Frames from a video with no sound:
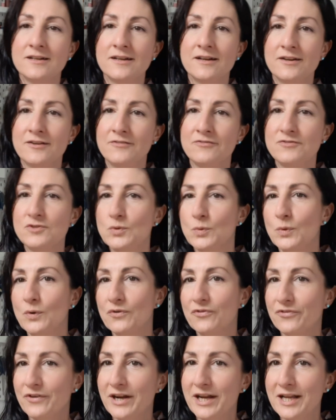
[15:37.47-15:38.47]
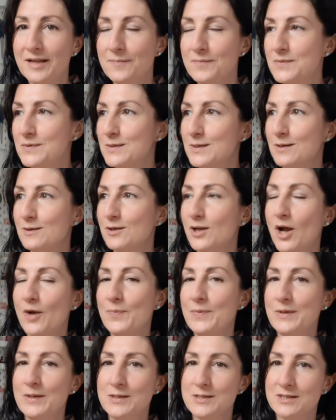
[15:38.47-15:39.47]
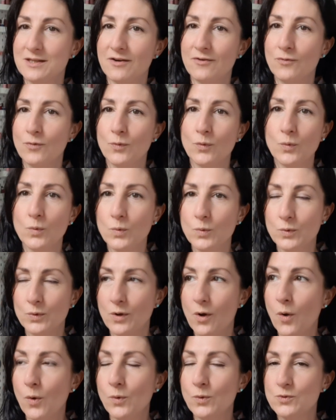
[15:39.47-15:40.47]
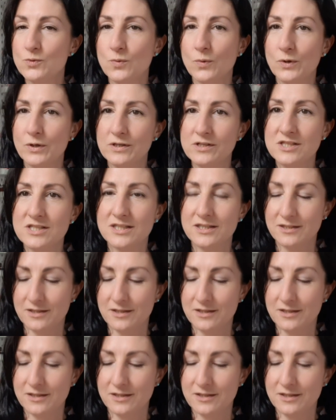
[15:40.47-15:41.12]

of door frames and cupboards that are all old wood